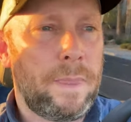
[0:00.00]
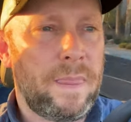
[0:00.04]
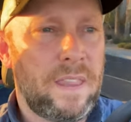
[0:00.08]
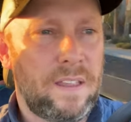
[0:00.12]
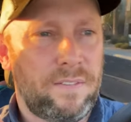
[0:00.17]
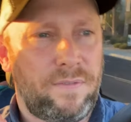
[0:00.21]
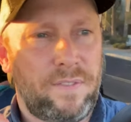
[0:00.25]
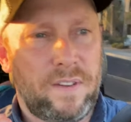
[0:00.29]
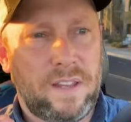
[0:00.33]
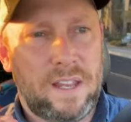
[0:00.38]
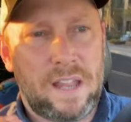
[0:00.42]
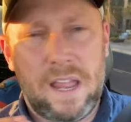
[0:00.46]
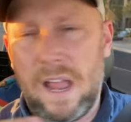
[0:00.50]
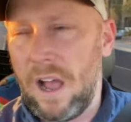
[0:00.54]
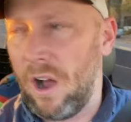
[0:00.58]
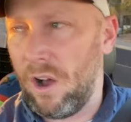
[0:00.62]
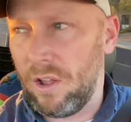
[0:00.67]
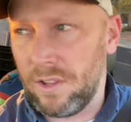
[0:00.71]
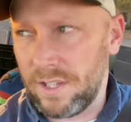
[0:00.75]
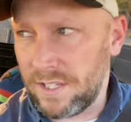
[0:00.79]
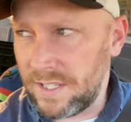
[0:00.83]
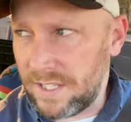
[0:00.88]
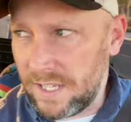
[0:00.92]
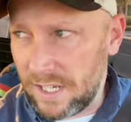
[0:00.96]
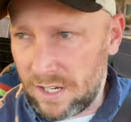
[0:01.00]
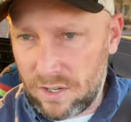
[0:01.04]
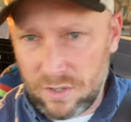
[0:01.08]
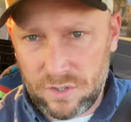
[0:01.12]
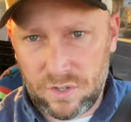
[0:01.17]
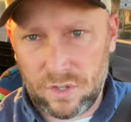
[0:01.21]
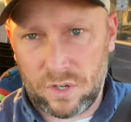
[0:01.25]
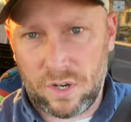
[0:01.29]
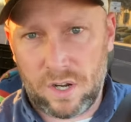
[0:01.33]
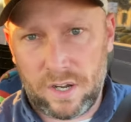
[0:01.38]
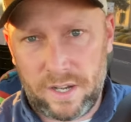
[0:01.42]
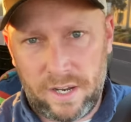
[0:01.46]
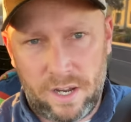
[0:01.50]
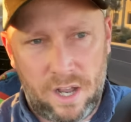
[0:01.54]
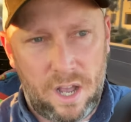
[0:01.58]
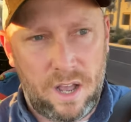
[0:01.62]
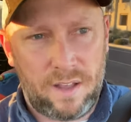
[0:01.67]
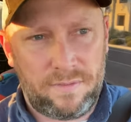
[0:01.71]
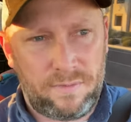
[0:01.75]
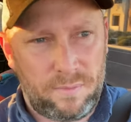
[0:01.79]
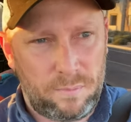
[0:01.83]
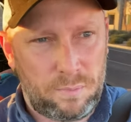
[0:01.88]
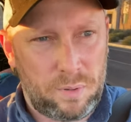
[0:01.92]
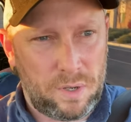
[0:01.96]
If all the stickers are already
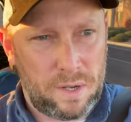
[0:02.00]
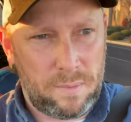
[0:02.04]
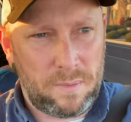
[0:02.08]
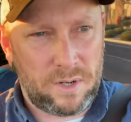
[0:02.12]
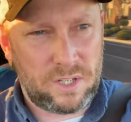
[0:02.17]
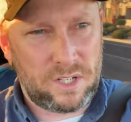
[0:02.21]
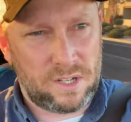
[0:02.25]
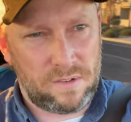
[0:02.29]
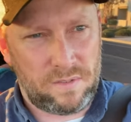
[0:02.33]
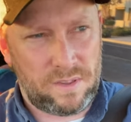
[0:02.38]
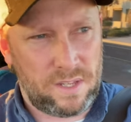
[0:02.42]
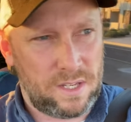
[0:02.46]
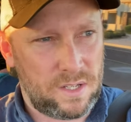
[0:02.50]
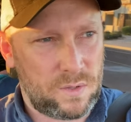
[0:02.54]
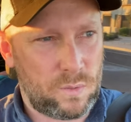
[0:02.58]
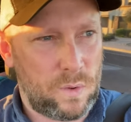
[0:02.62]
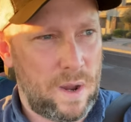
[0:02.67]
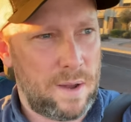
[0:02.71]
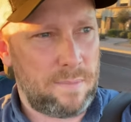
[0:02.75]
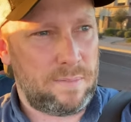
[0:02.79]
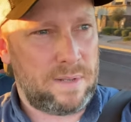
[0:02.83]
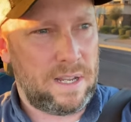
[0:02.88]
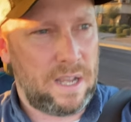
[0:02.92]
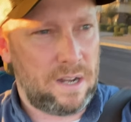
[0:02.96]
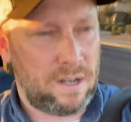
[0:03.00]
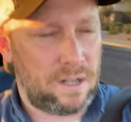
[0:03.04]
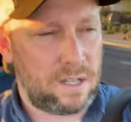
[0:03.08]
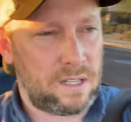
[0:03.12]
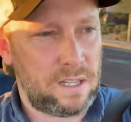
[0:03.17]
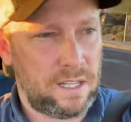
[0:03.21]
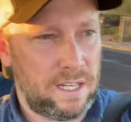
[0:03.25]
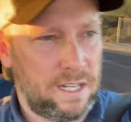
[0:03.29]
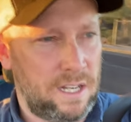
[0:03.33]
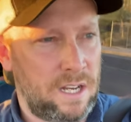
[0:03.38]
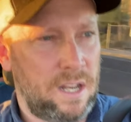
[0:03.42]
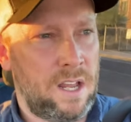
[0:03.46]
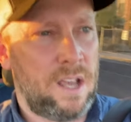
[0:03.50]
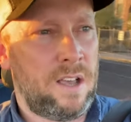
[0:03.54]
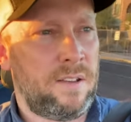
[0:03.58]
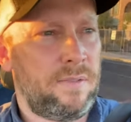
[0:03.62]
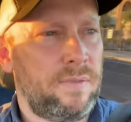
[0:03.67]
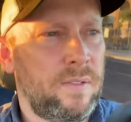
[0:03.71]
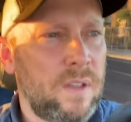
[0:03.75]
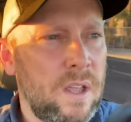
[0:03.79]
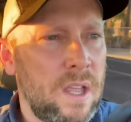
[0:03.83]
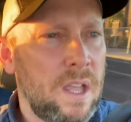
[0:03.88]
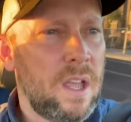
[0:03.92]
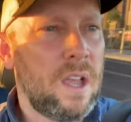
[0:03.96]
off and pretty much everything's wiped down and clean enough,
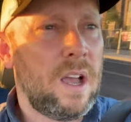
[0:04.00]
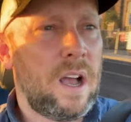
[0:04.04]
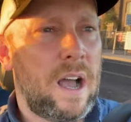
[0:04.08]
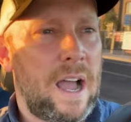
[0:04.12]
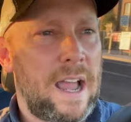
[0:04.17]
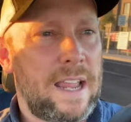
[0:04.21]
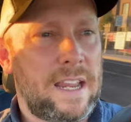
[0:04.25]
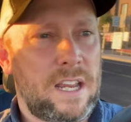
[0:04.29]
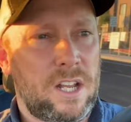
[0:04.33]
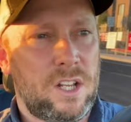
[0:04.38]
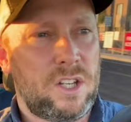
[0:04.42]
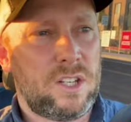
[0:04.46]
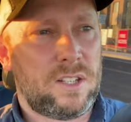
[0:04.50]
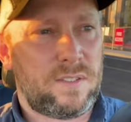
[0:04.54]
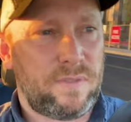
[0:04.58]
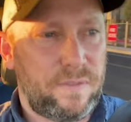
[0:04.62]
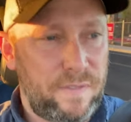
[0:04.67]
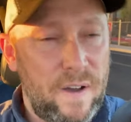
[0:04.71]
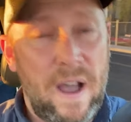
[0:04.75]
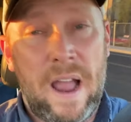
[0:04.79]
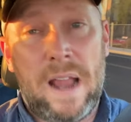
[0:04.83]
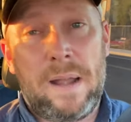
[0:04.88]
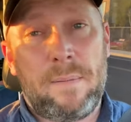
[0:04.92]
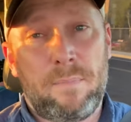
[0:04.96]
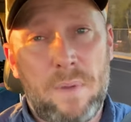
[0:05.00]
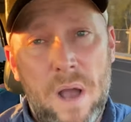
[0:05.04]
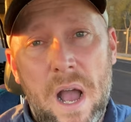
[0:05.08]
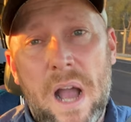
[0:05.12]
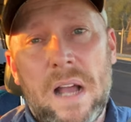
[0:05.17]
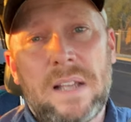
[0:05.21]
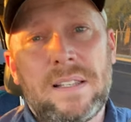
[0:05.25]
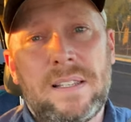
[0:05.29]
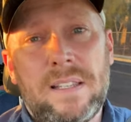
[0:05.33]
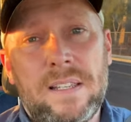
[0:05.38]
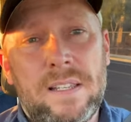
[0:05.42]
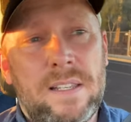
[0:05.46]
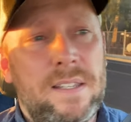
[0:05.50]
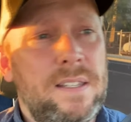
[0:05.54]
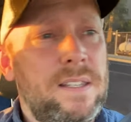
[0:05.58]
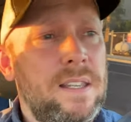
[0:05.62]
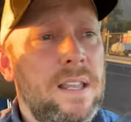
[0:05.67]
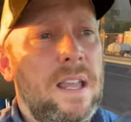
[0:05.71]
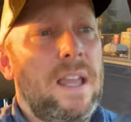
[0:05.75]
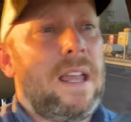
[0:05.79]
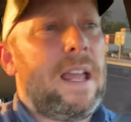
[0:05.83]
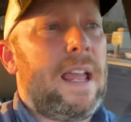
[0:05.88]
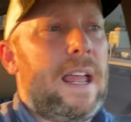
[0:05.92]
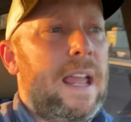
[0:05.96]
I can just find boxes
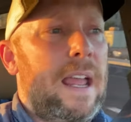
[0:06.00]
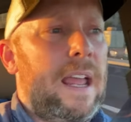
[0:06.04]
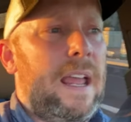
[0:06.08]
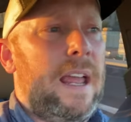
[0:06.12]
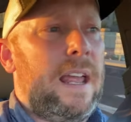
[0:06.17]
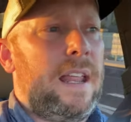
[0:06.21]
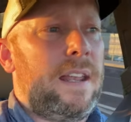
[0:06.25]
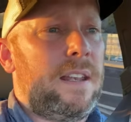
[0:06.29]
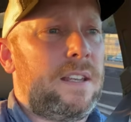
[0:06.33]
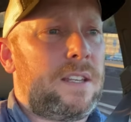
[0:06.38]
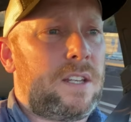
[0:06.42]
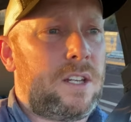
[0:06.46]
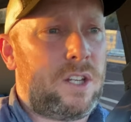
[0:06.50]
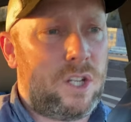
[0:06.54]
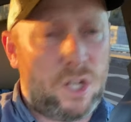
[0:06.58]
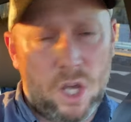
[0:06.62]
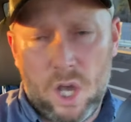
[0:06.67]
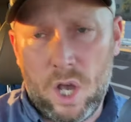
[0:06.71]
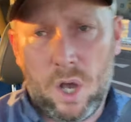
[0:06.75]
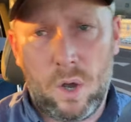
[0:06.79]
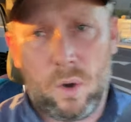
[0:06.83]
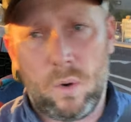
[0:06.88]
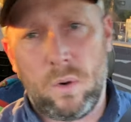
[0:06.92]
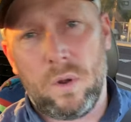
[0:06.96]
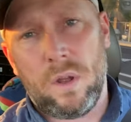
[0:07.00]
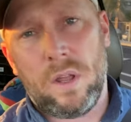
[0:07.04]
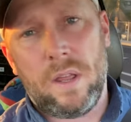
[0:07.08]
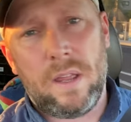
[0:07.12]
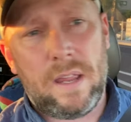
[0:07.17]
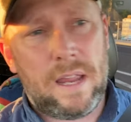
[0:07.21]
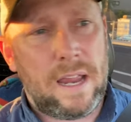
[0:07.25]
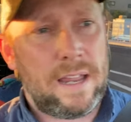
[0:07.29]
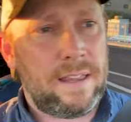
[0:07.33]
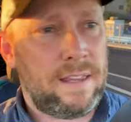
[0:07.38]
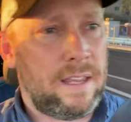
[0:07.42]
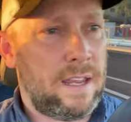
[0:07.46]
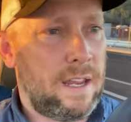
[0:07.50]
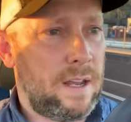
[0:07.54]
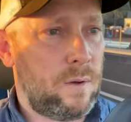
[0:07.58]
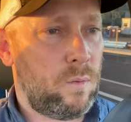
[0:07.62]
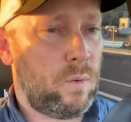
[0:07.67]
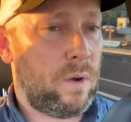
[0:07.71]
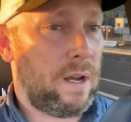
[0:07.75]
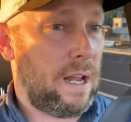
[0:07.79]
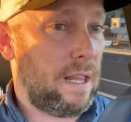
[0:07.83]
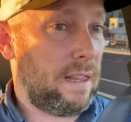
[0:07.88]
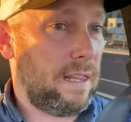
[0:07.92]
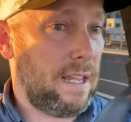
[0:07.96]
and go. And then
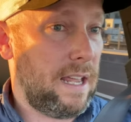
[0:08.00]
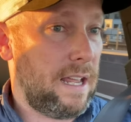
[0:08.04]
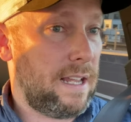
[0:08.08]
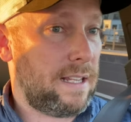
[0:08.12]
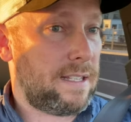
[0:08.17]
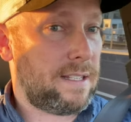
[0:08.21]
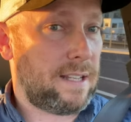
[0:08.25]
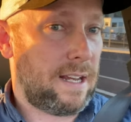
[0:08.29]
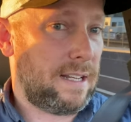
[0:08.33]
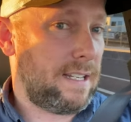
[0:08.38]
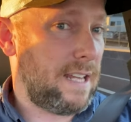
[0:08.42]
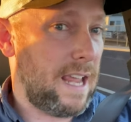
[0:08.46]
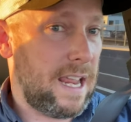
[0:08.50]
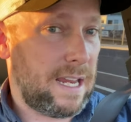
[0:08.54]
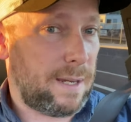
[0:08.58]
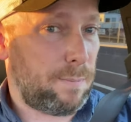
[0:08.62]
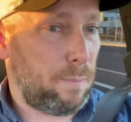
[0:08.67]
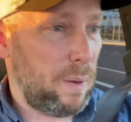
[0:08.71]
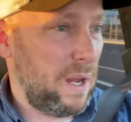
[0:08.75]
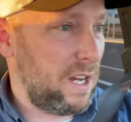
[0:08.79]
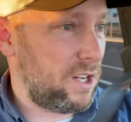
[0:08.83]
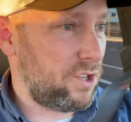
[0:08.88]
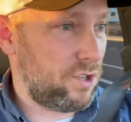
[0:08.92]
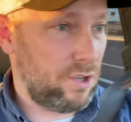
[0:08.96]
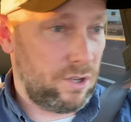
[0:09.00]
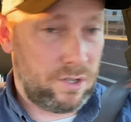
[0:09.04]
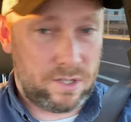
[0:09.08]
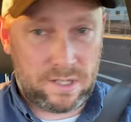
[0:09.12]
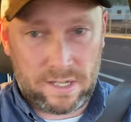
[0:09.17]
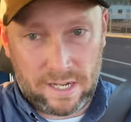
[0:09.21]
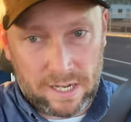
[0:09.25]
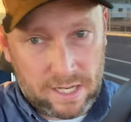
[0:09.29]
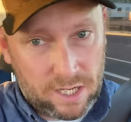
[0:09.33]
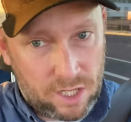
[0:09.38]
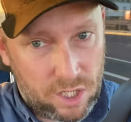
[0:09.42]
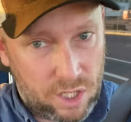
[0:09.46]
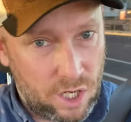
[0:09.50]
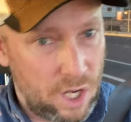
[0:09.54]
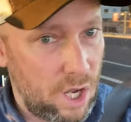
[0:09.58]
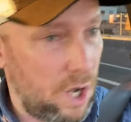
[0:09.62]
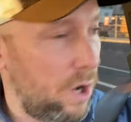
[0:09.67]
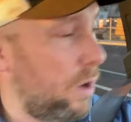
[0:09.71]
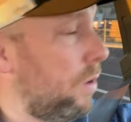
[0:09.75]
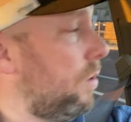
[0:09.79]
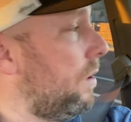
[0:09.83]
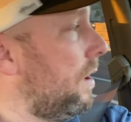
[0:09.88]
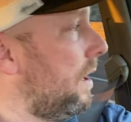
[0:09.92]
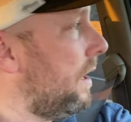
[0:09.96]
when I list, I take pictures and I
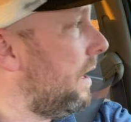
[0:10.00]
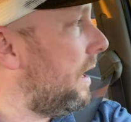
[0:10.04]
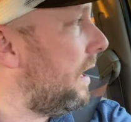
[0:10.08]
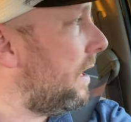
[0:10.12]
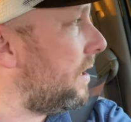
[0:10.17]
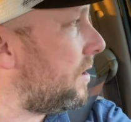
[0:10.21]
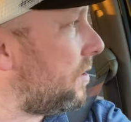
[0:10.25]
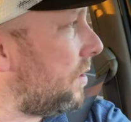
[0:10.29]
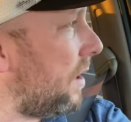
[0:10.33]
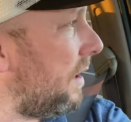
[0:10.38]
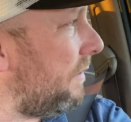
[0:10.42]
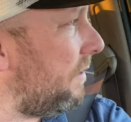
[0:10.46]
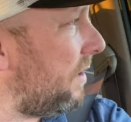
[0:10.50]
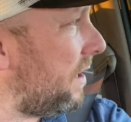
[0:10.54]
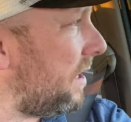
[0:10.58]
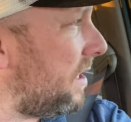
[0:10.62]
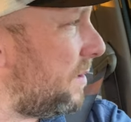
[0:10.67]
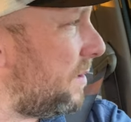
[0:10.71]
go. And so everything's